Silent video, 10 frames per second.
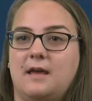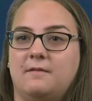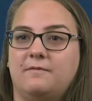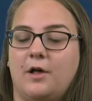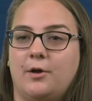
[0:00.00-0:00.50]
then
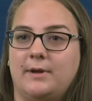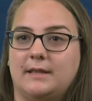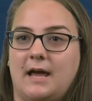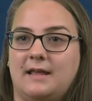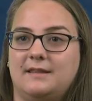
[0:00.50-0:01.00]
following
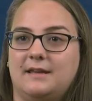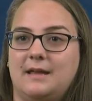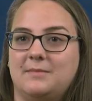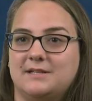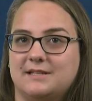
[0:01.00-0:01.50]
that, they
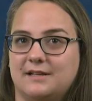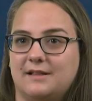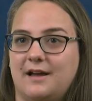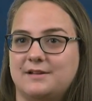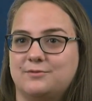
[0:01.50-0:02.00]
came into the
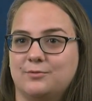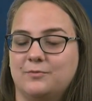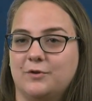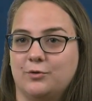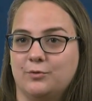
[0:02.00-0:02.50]
classroom
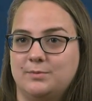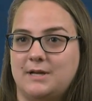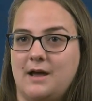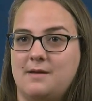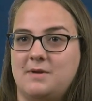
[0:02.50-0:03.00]
for group
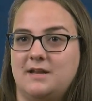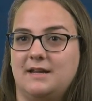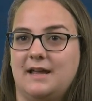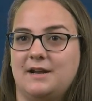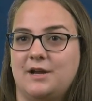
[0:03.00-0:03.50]
time. And
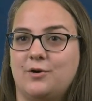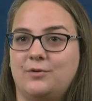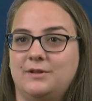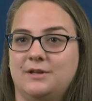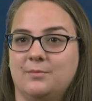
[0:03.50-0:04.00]
again, I
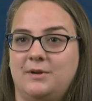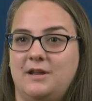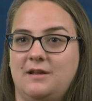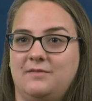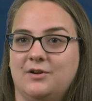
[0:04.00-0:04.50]
coded their
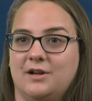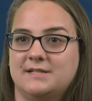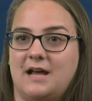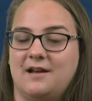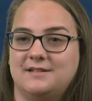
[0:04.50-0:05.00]
behavior as
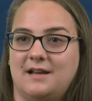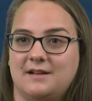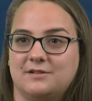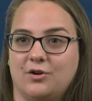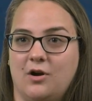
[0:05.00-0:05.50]
on
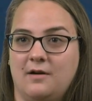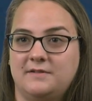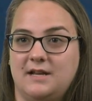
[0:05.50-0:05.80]
task or off